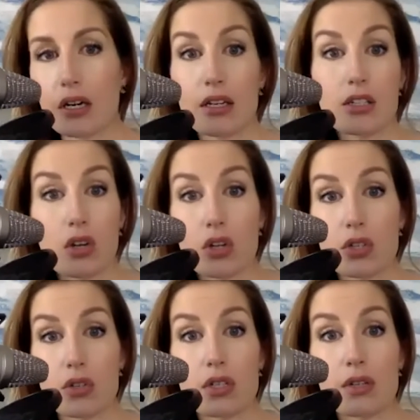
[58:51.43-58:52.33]
and there's
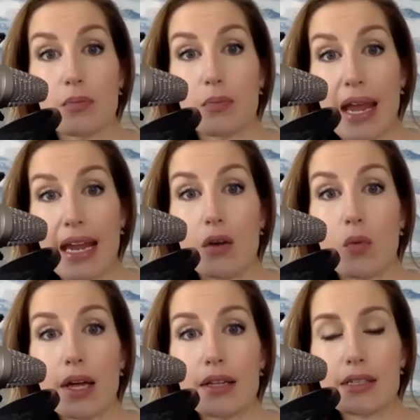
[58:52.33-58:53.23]
also some paid
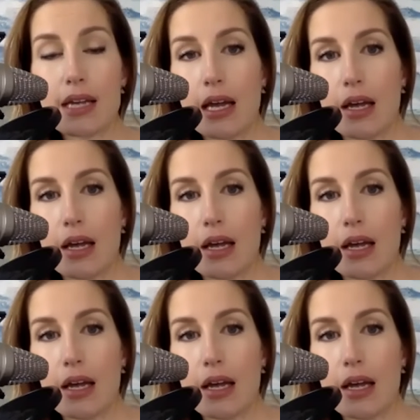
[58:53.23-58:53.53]
ones.